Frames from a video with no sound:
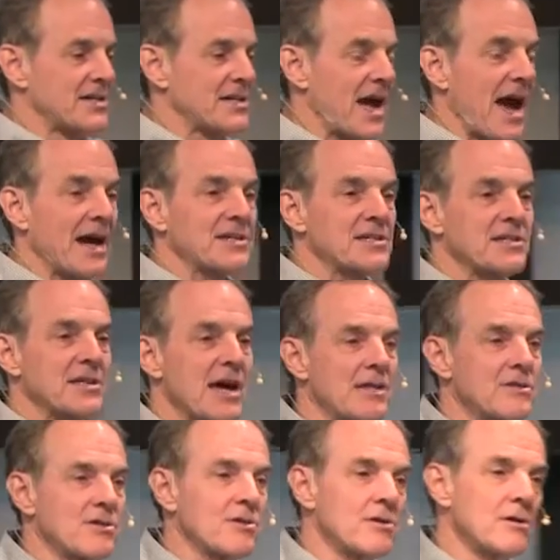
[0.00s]
attacks
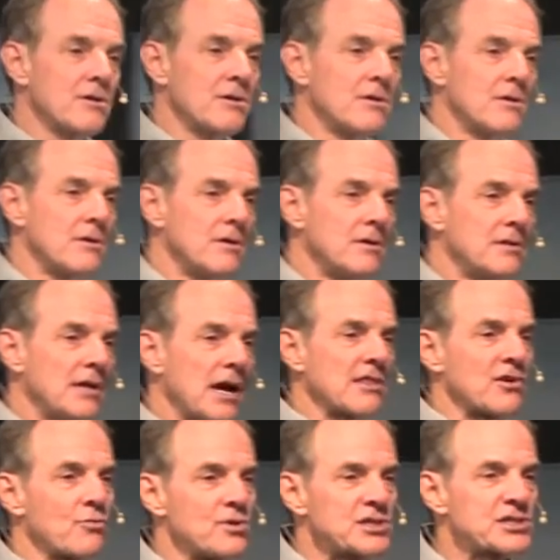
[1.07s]
another, the
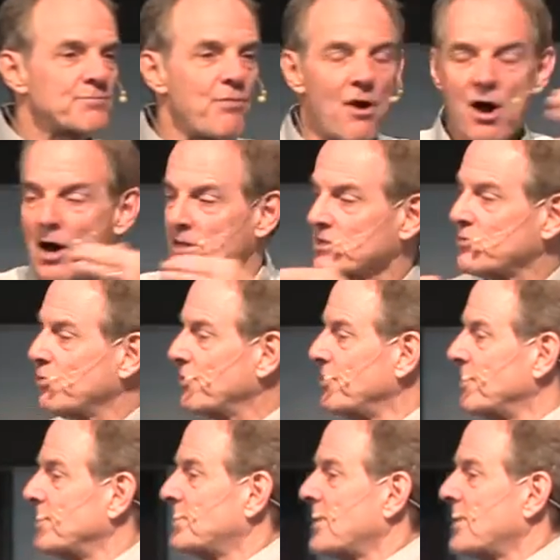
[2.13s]
other responds with an